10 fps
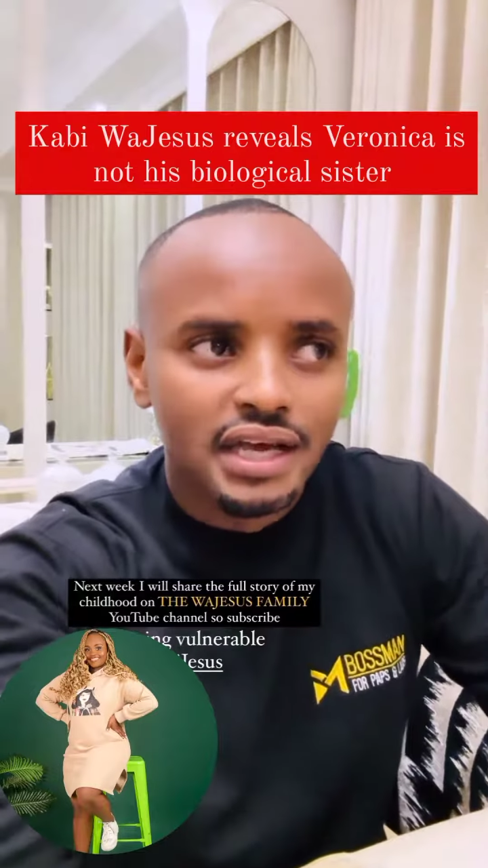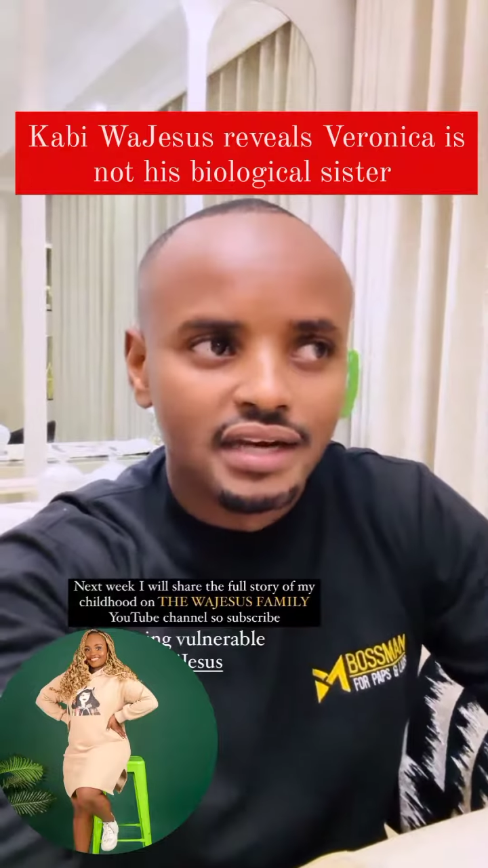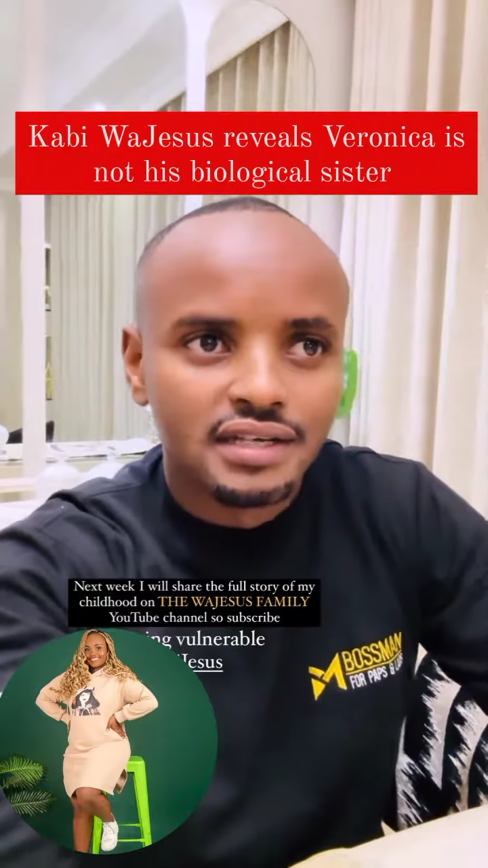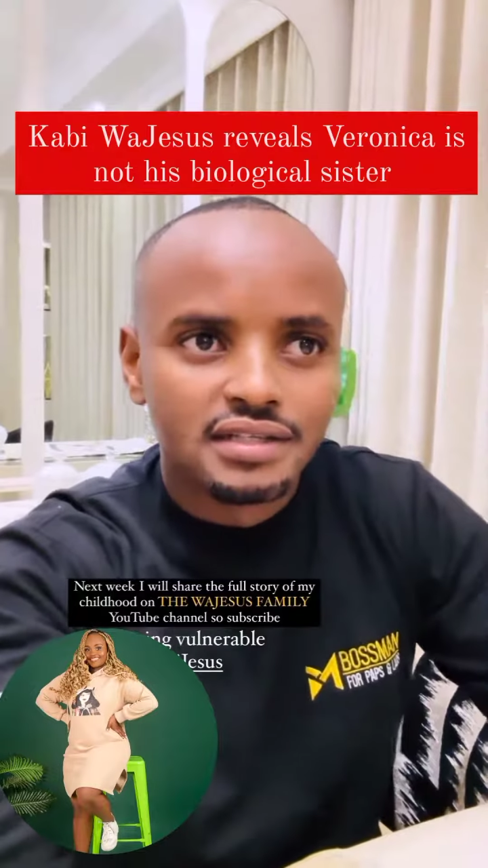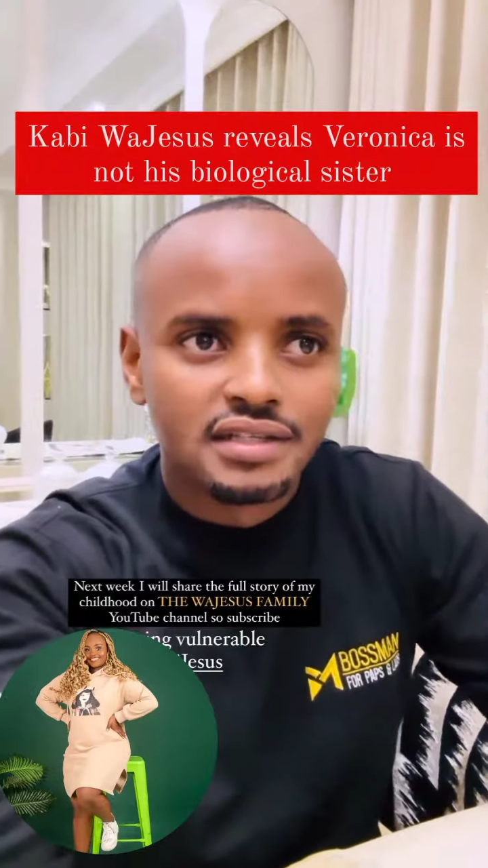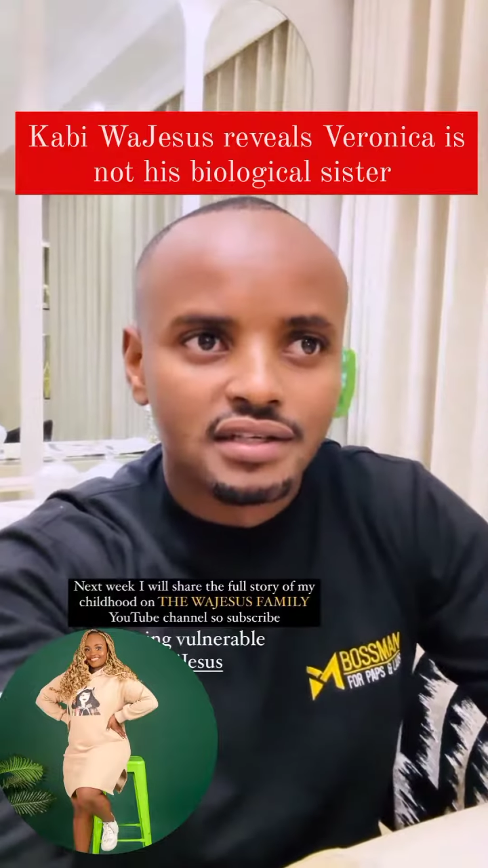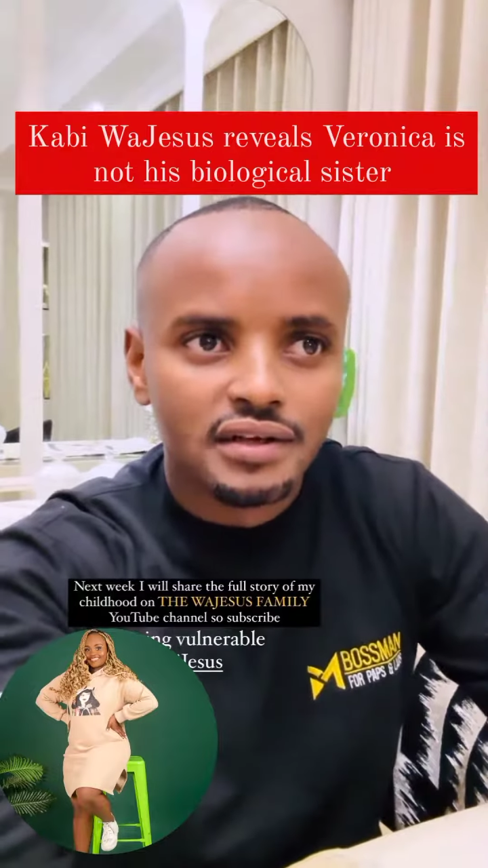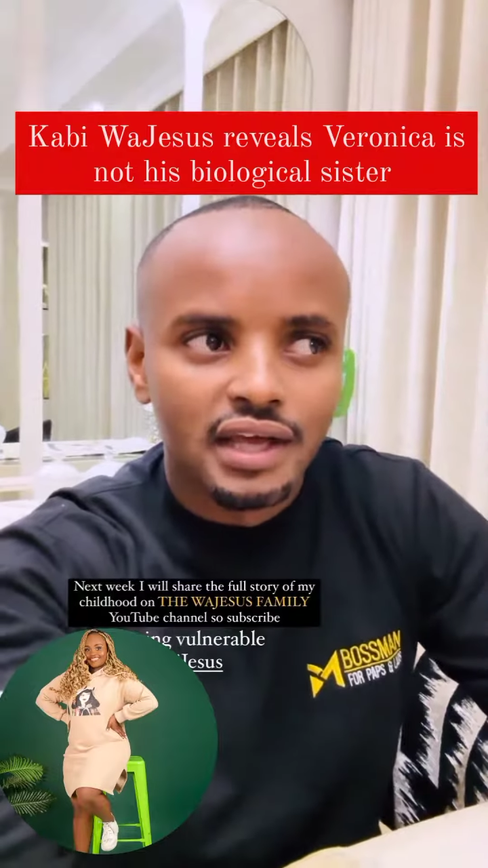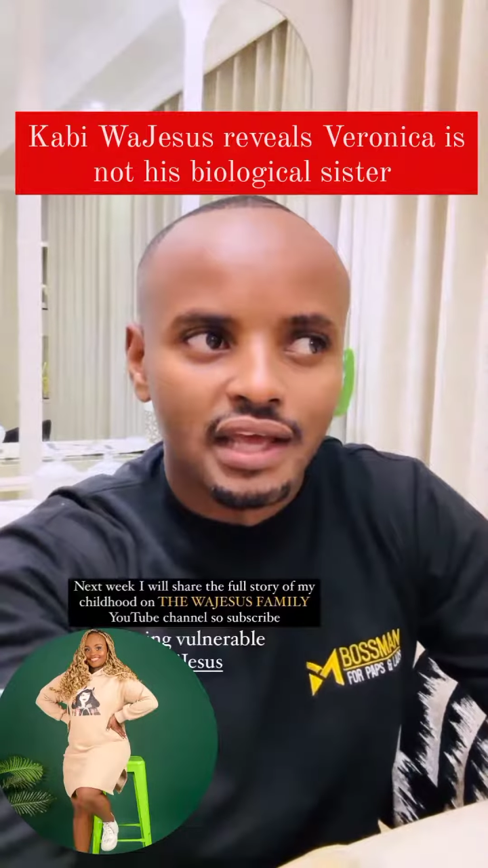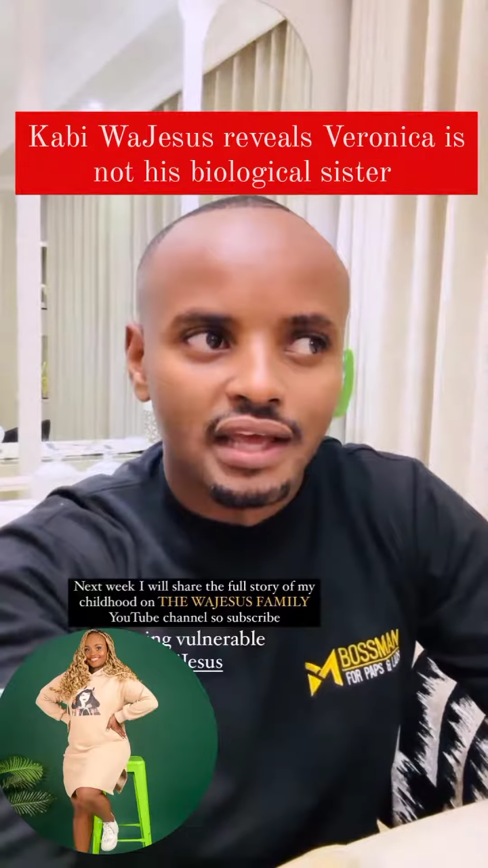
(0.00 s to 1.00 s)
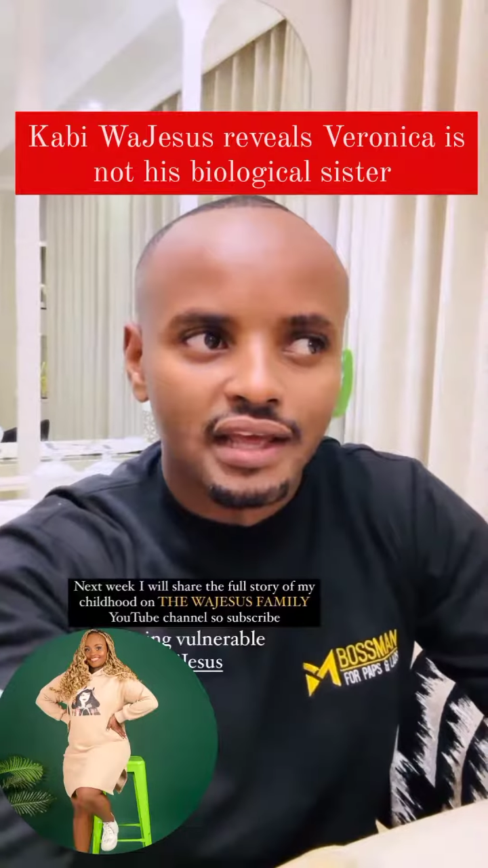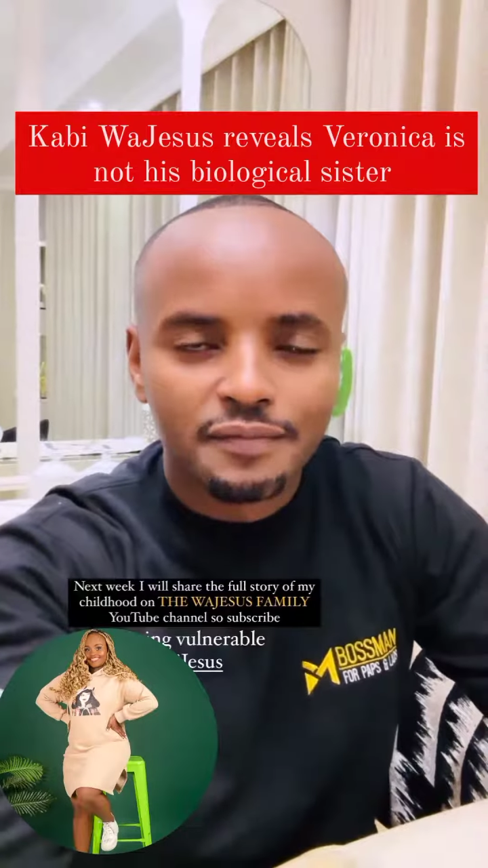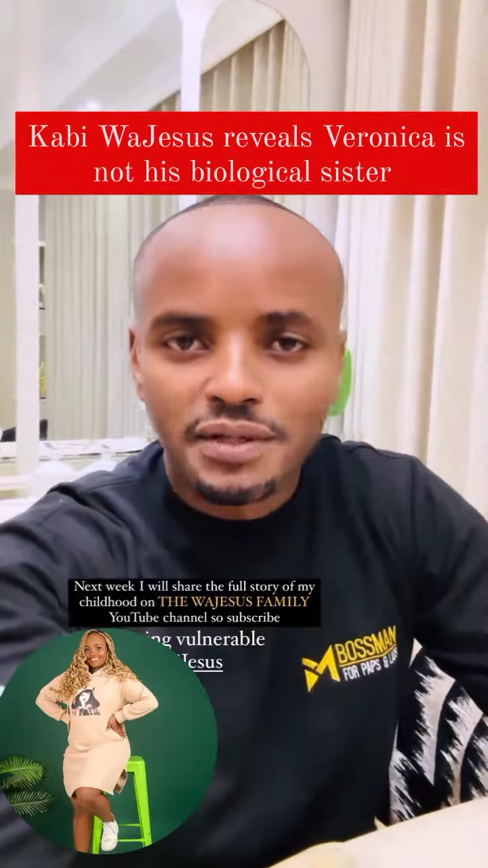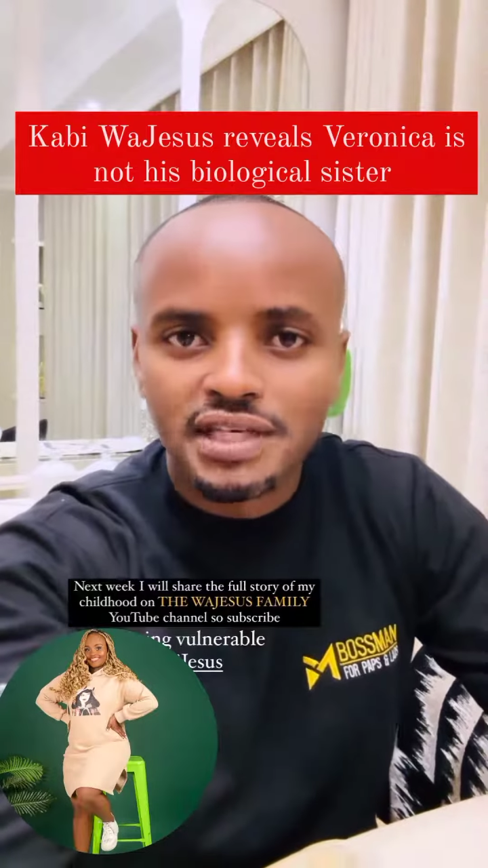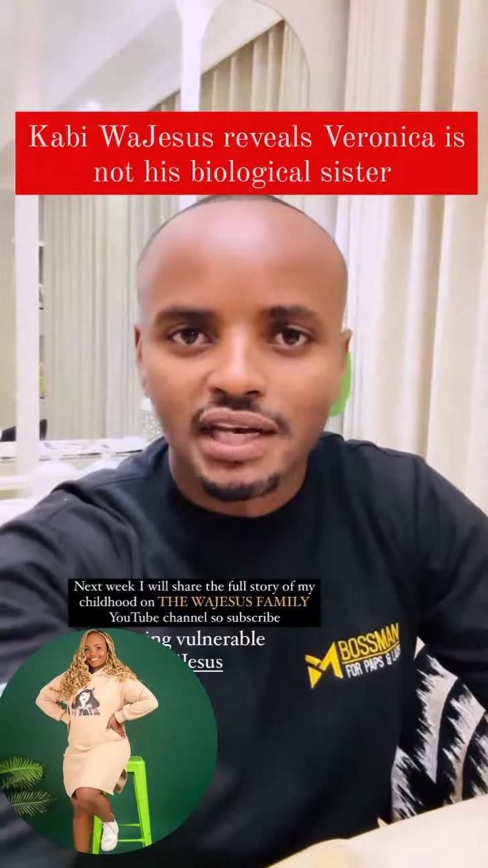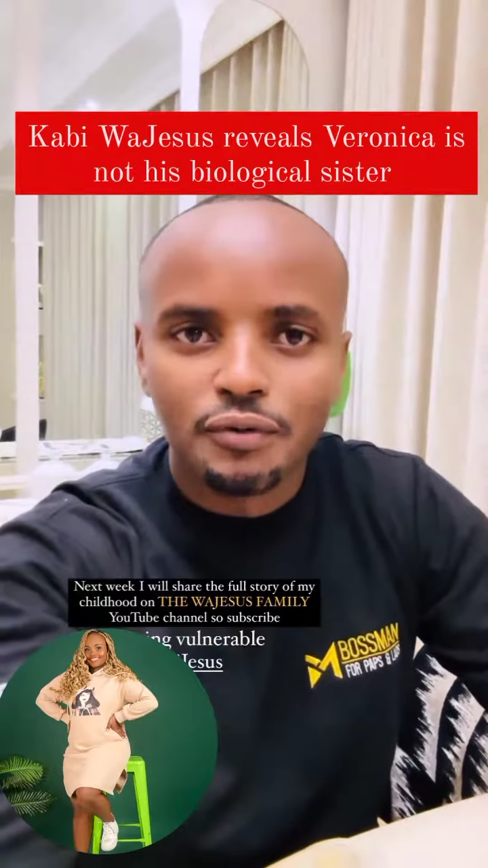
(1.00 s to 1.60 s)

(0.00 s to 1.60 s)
and especially